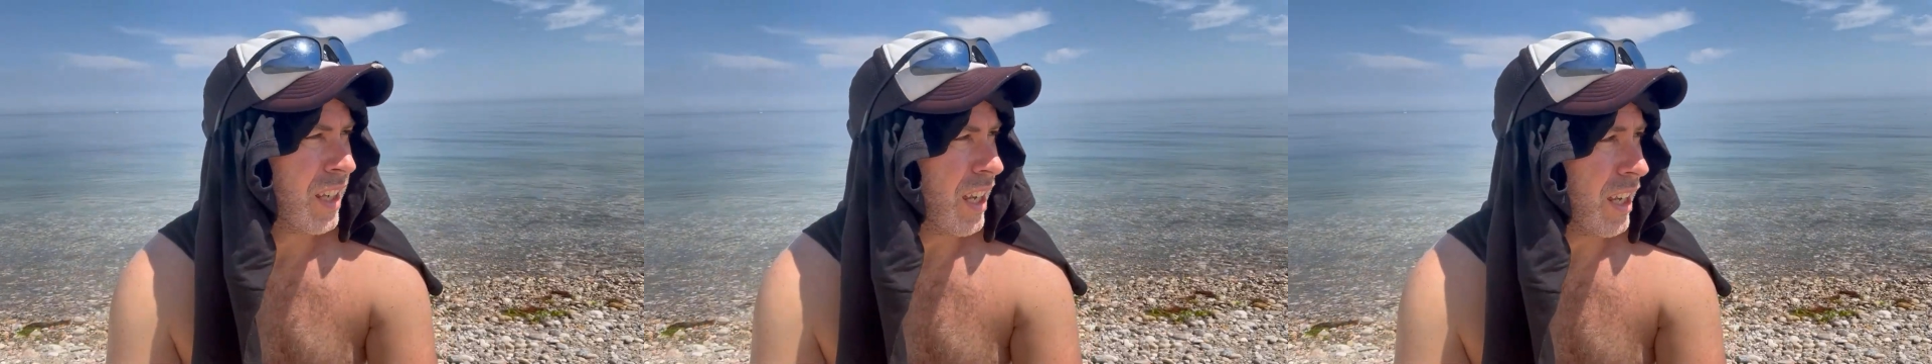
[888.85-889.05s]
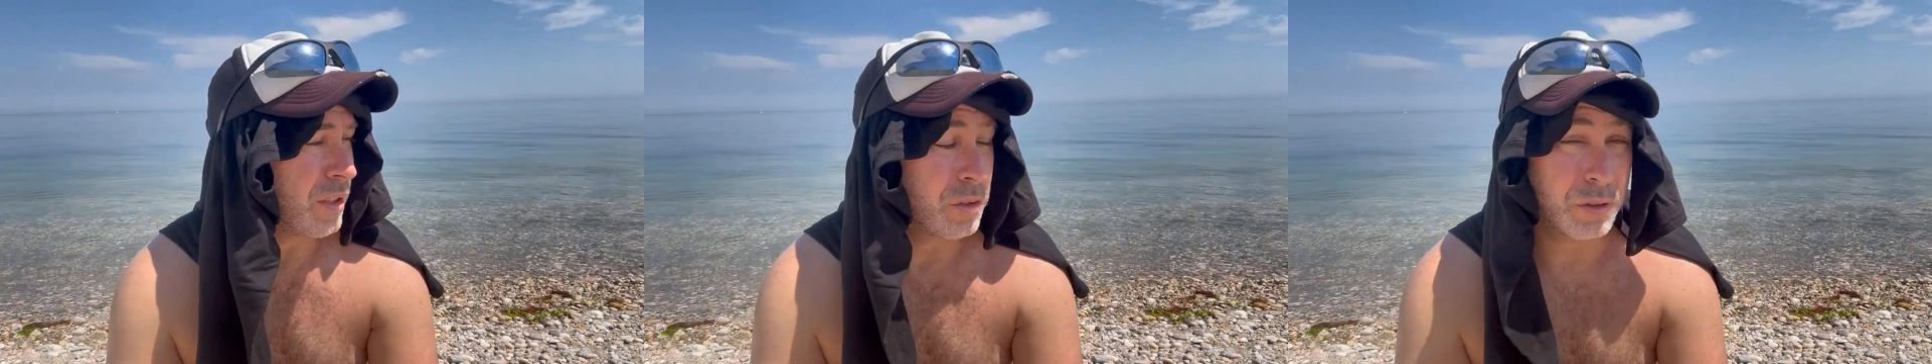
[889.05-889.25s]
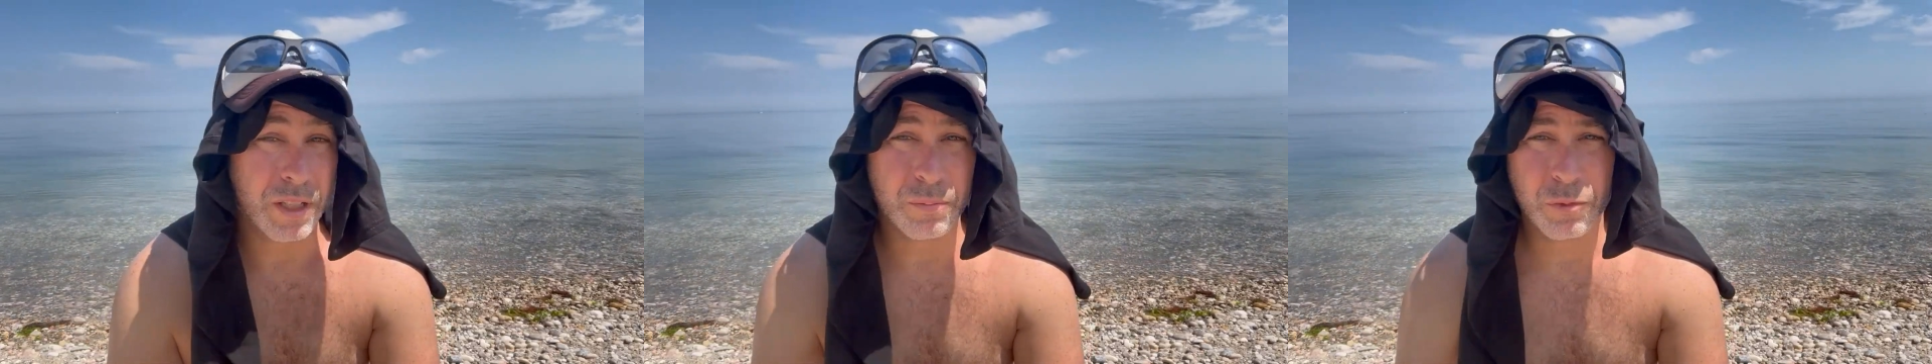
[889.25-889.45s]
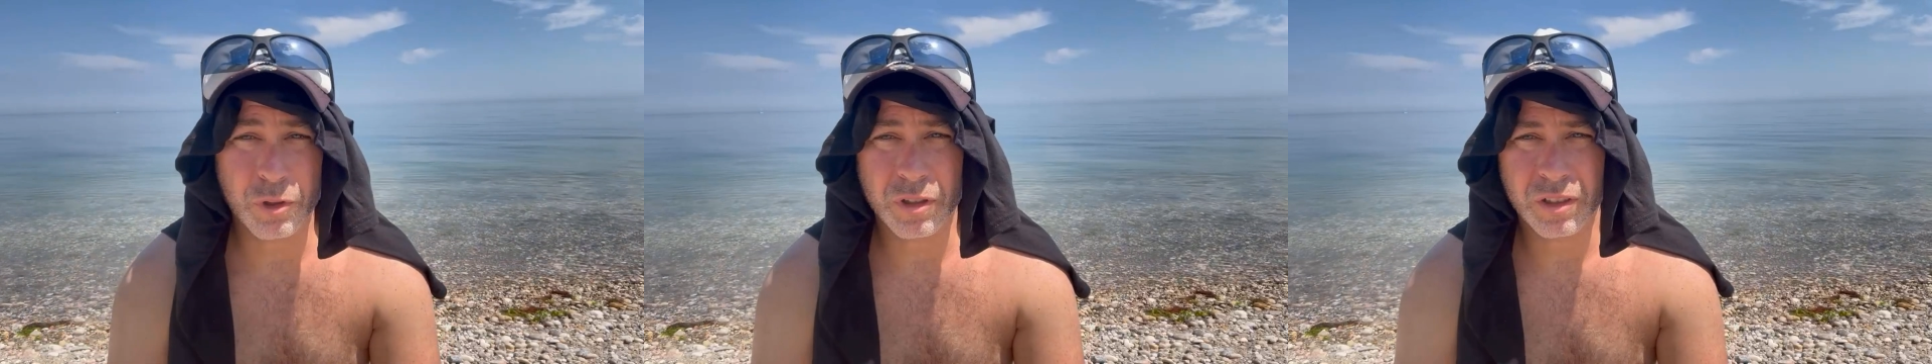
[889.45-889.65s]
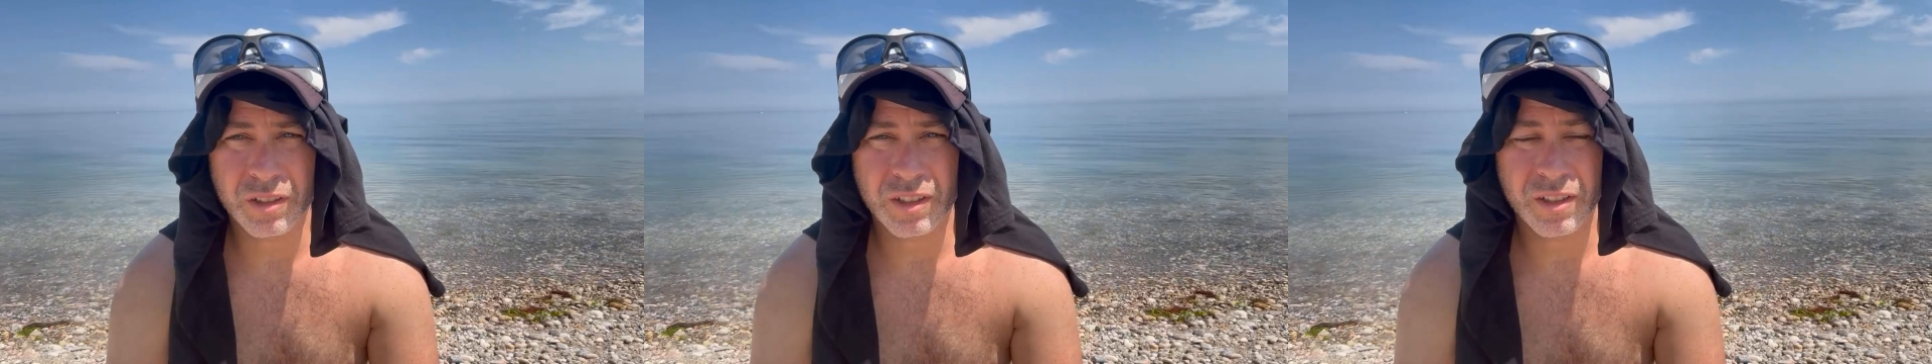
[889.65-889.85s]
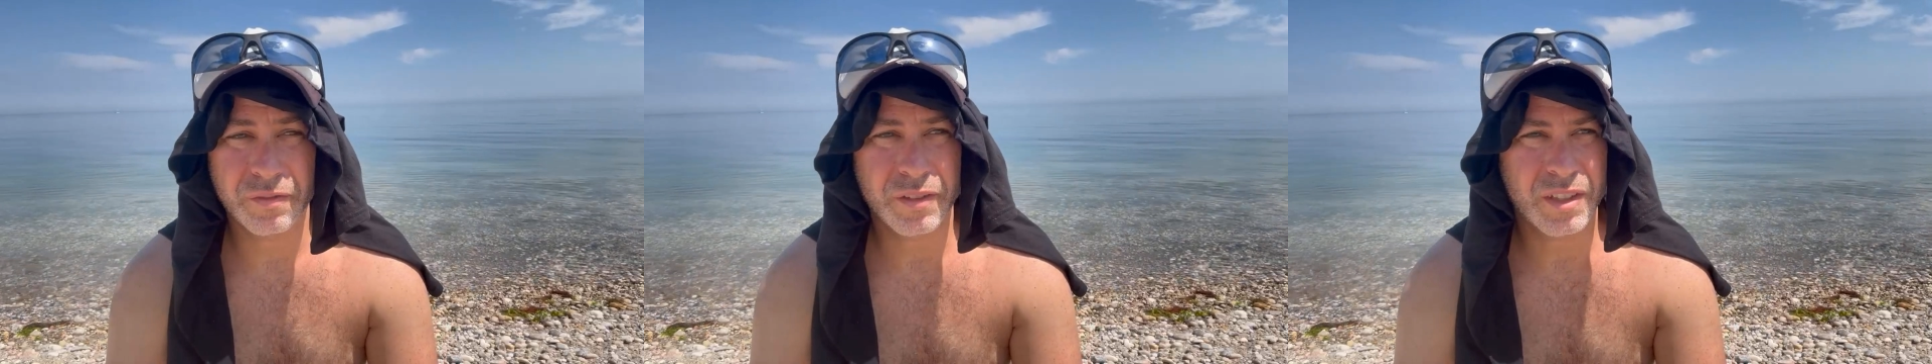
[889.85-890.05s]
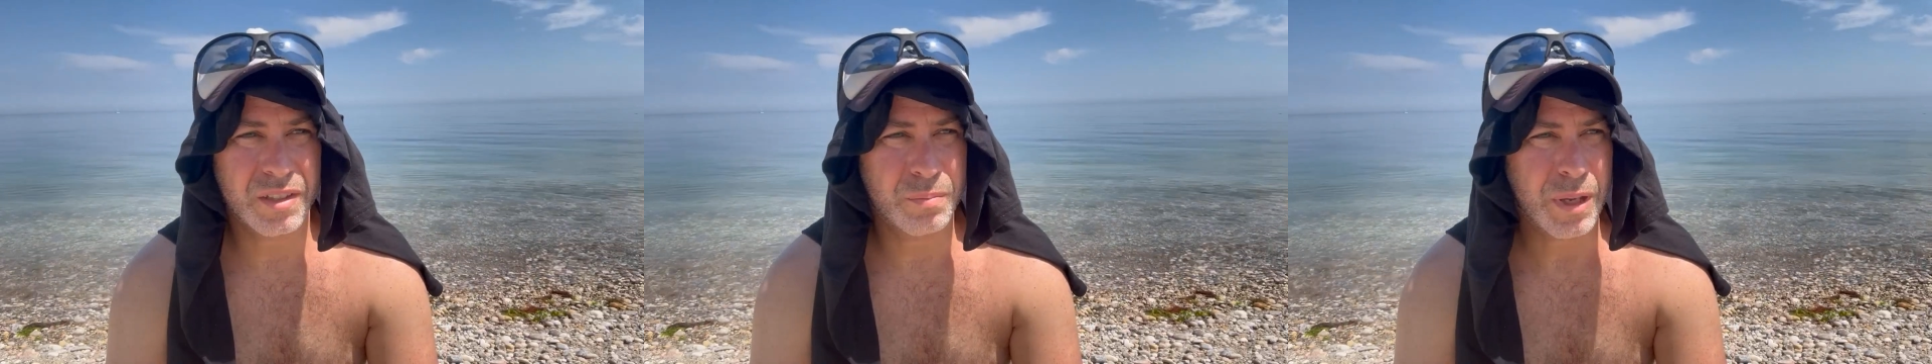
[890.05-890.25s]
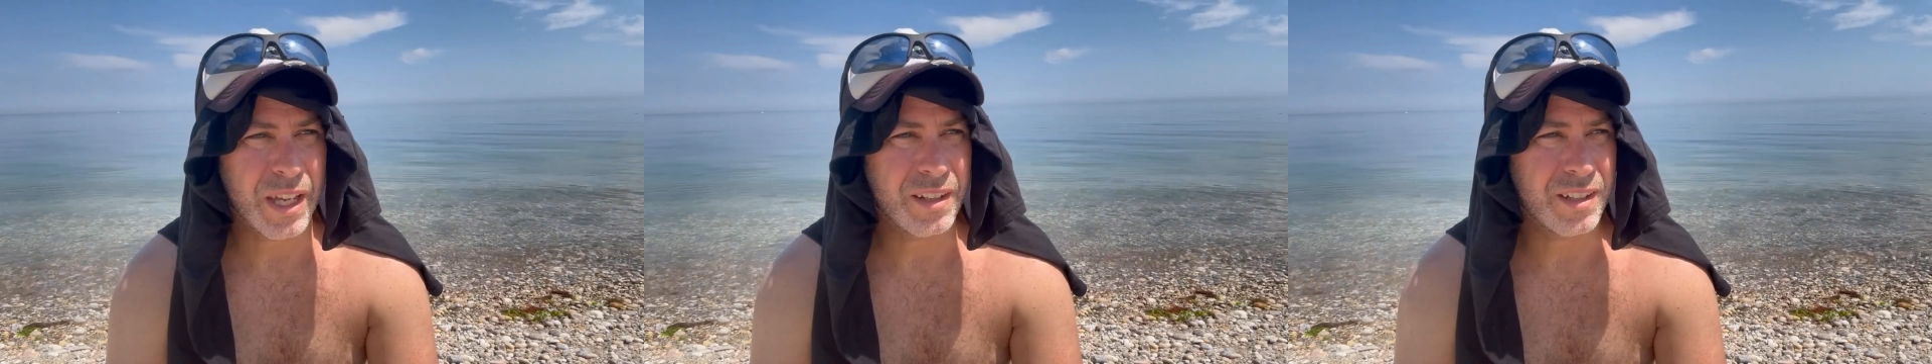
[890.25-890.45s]
and you'll get more of
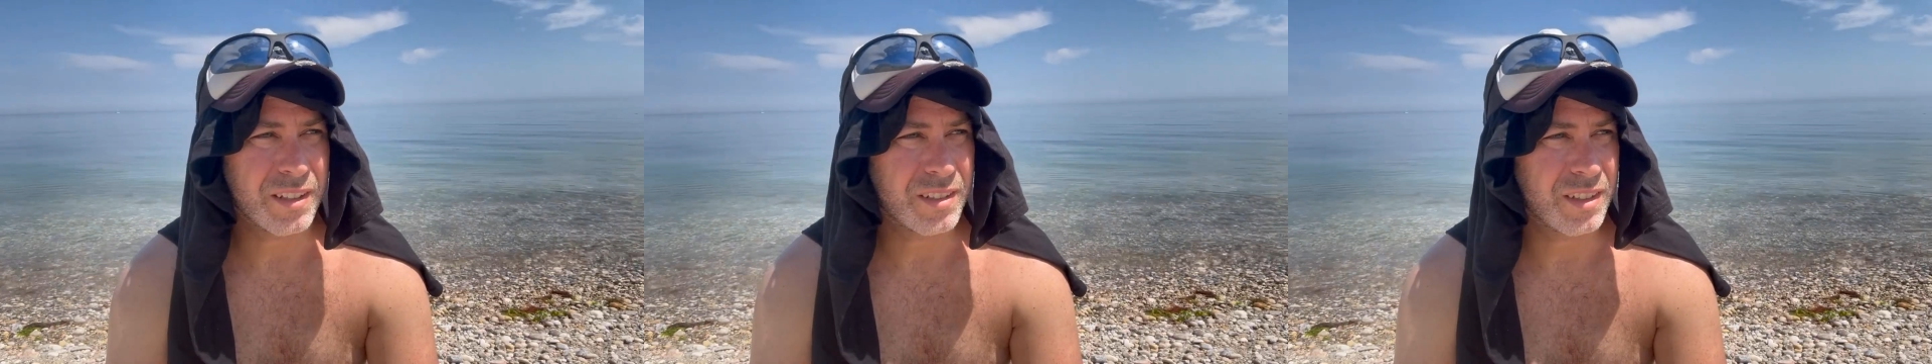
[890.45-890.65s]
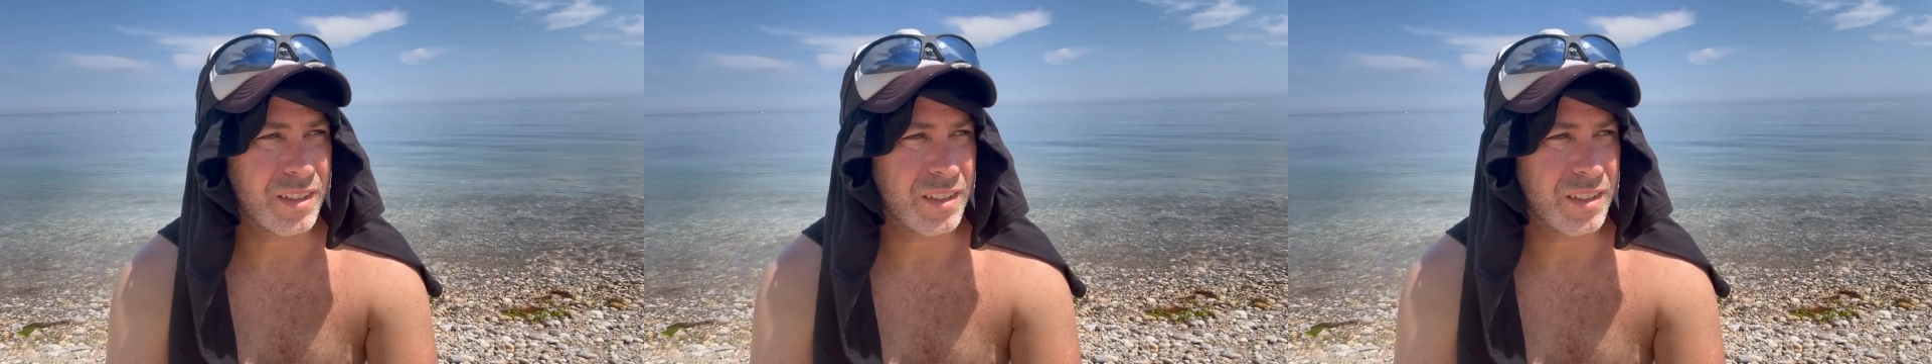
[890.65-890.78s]
this madness